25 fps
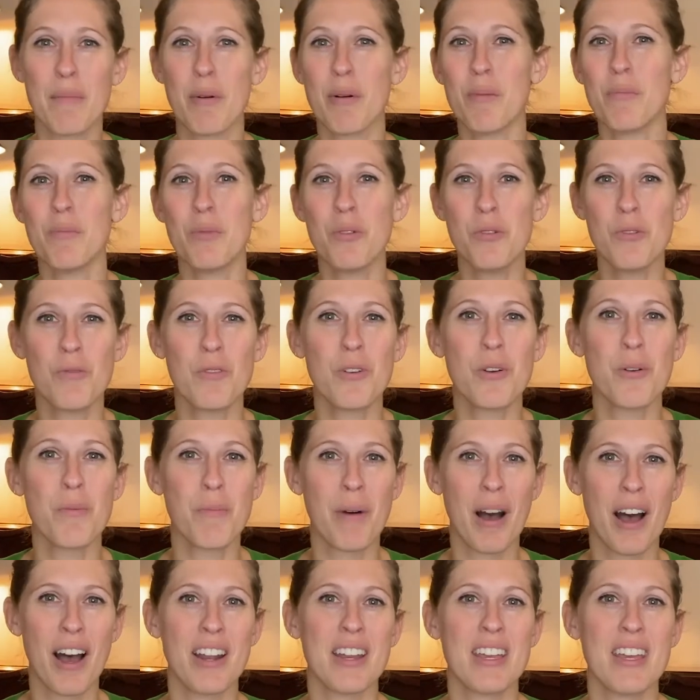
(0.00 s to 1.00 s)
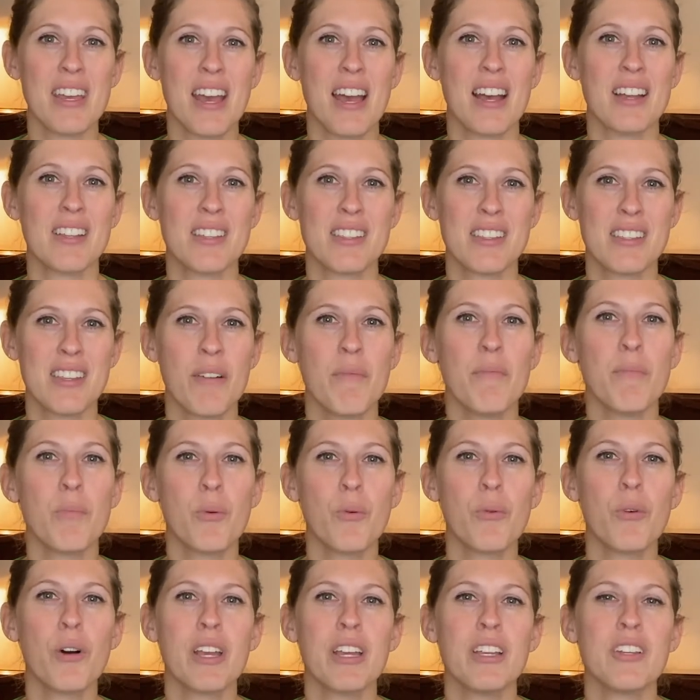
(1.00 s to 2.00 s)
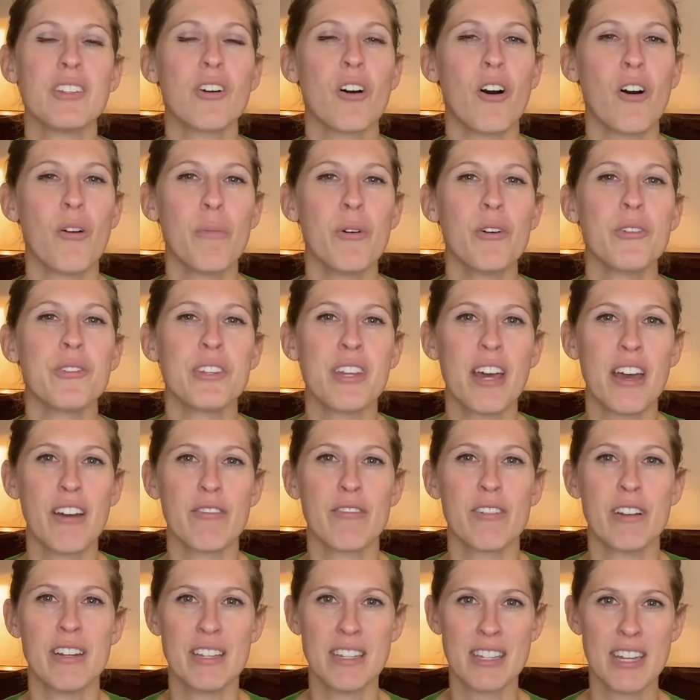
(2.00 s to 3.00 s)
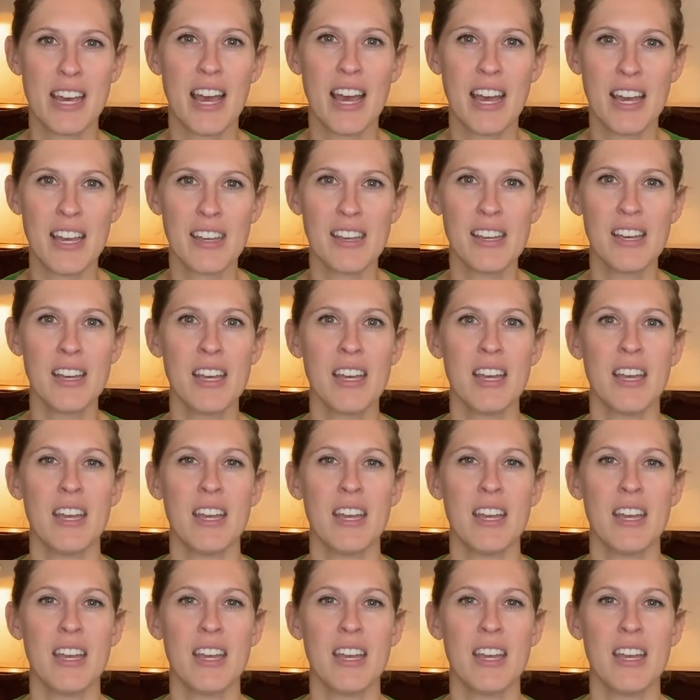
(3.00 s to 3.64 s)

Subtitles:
but move your body at some point almost every day